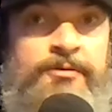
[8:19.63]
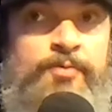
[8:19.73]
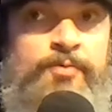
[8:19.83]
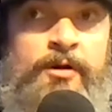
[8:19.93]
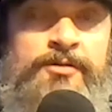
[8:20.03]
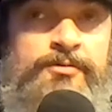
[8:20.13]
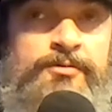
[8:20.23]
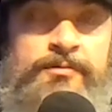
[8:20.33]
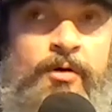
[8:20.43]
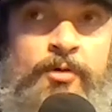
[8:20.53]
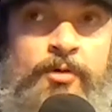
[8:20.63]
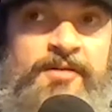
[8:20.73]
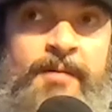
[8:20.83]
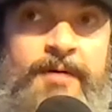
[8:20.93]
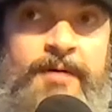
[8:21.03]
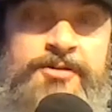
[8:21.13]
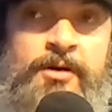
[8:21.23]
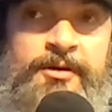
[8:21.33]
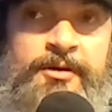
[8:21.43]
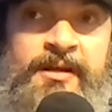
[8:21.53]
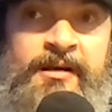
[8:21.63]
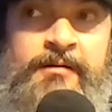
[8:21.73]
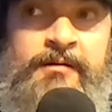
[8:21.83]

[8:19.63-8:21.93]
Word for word: working the whole time I was going there